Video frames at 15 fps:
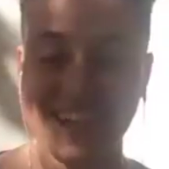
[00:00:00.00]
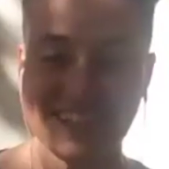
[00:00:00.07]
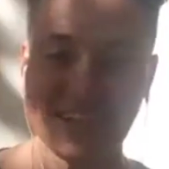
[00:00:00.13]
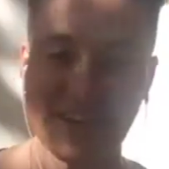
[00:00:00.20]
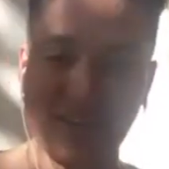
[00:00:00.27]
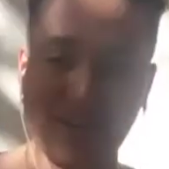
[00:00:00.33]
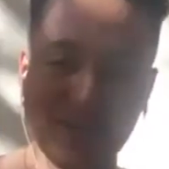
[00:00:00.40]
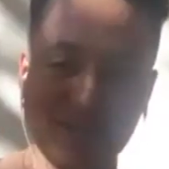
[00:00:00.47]

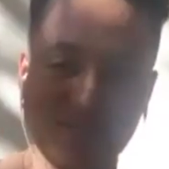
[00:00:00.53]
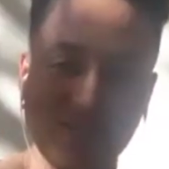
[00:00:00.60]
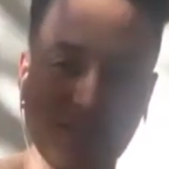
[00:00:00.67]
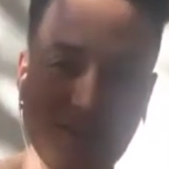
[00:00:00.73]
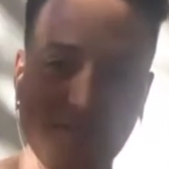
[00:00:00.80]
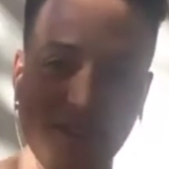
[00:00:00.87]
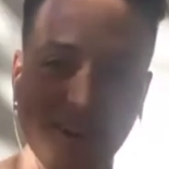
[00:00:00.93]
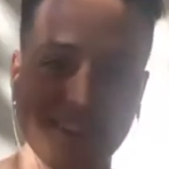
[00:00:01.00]
how I was feeling
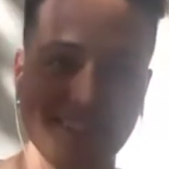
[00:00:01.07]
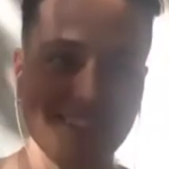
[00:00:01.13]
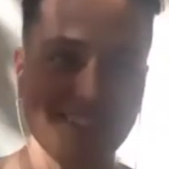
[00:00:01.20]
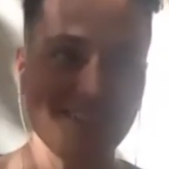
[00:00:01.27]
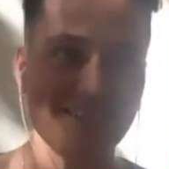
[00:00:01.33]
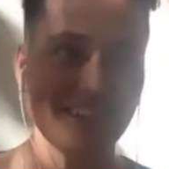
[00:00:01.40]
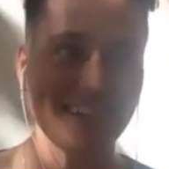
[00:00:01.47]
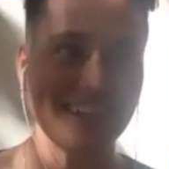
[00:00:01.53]
about
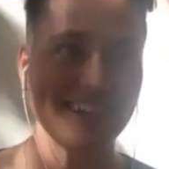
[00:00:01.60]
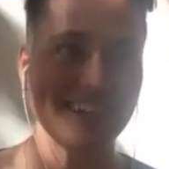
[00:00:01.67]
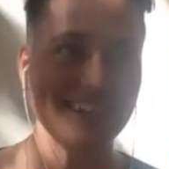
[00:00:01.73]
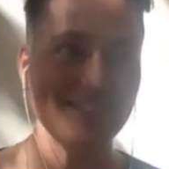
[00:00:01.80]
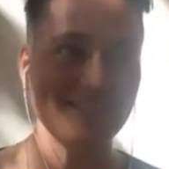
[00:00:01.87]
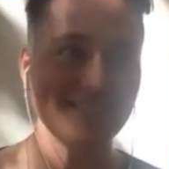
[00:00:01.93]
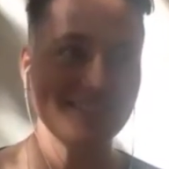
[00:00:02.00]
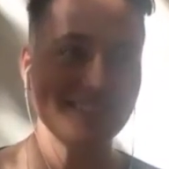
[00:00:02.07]
you. Like, and
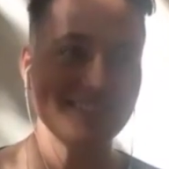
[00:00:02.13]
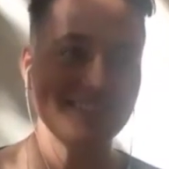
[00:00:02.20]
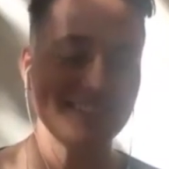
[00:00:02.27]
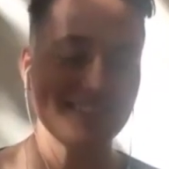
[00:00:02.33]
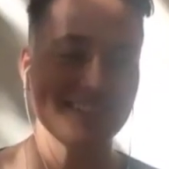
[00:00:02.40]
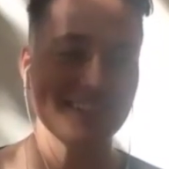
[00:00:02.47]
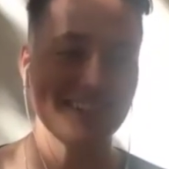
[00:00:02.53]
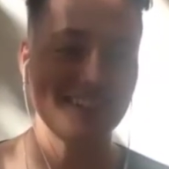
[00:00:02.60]
even
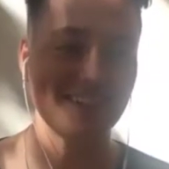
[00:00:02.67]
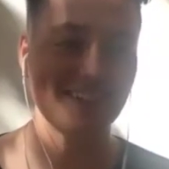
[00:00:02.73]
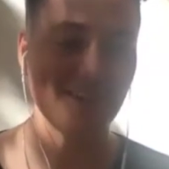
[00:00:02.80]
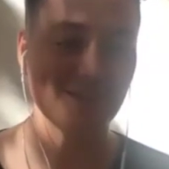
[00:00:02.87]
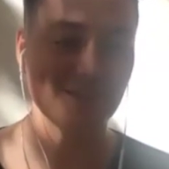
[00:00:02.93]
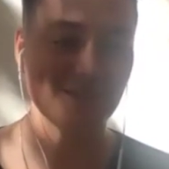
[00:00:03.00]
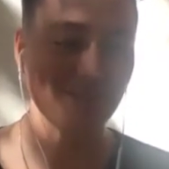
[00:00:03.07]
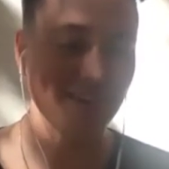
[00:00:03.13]
just like your
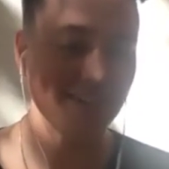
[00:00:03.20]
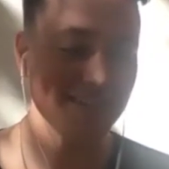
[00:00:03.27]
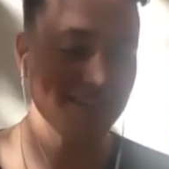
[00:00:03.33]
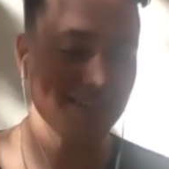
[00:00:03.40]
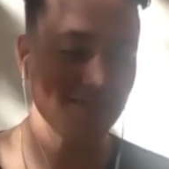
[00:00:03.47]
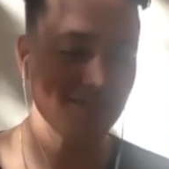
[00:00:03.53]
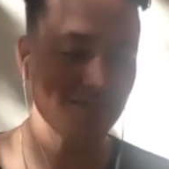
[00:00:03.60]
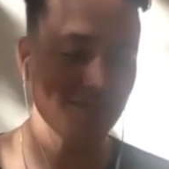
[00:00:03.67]
other friends
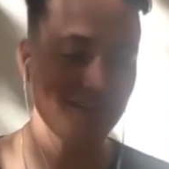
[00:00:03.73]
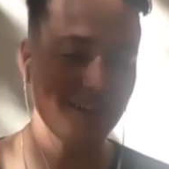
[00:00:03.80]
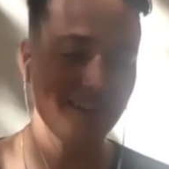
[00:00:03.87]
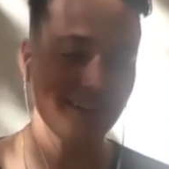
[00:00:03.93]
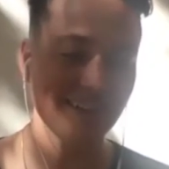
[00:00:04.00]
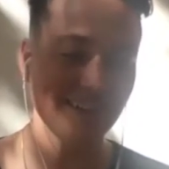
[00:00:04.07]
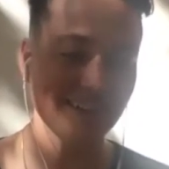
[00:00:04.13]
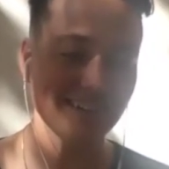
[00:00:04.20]
that were
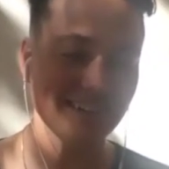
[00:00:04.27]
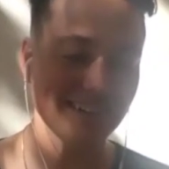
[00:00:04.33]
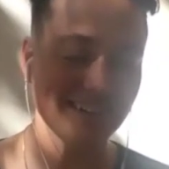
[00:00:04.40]
there,